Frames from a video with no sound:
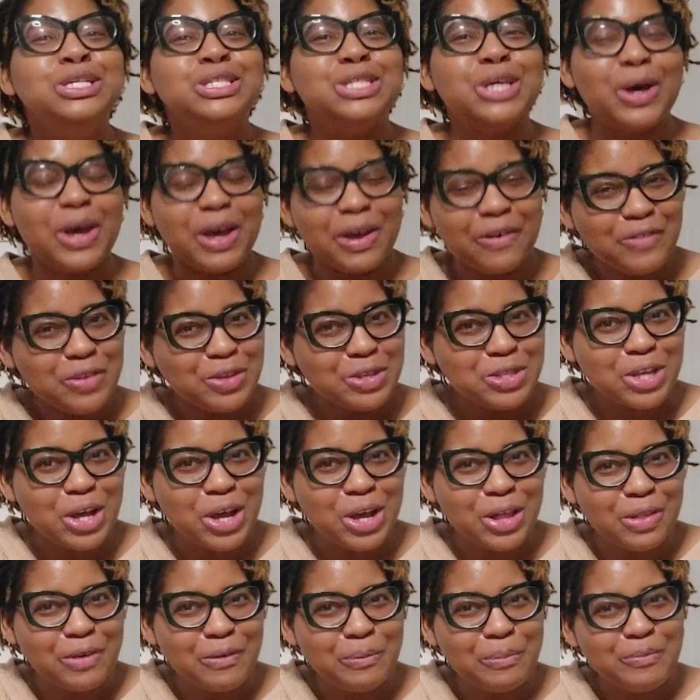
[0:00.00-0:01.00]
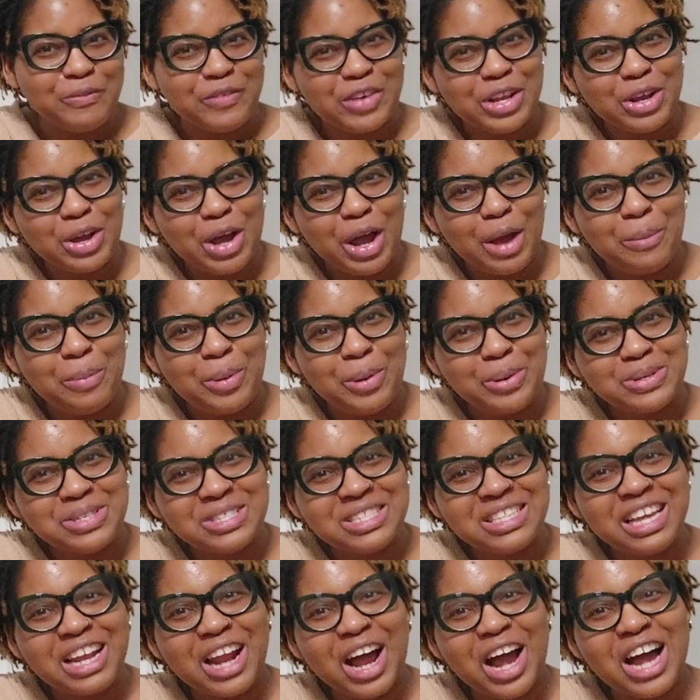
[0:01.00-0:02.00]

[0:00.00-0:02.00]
So if you saw the video I posted